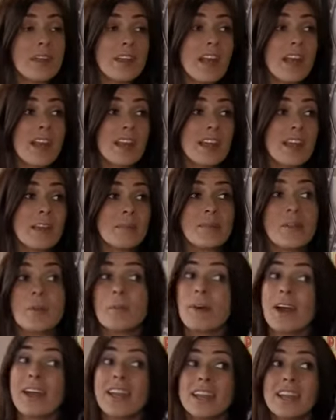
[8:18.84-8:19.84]
PA named
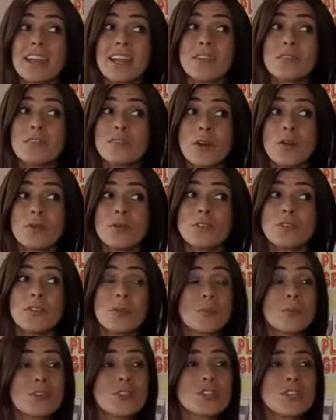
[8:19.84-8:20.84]
Hermione phoned them
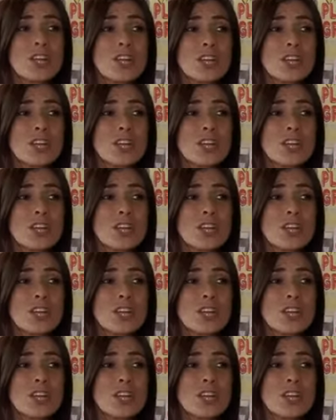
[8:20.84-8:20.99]
with a